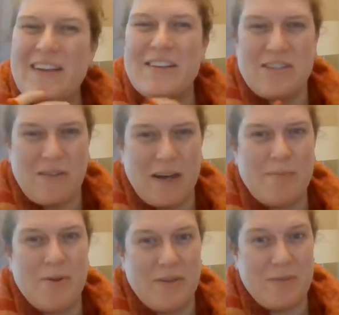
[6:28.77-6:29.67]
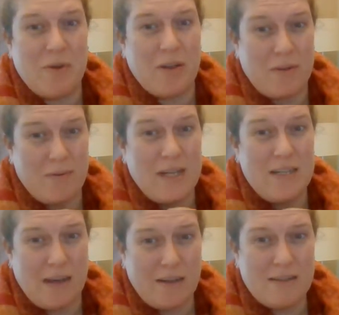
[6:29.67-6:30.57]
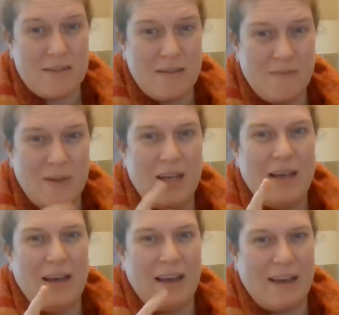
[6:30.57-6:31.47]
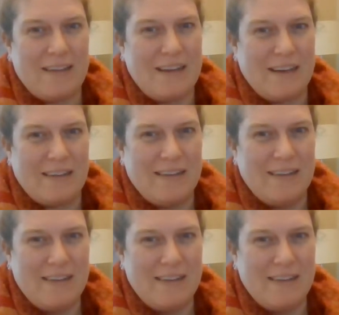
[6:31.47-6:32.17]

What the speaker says: So I'm going to put 3 ducks, and then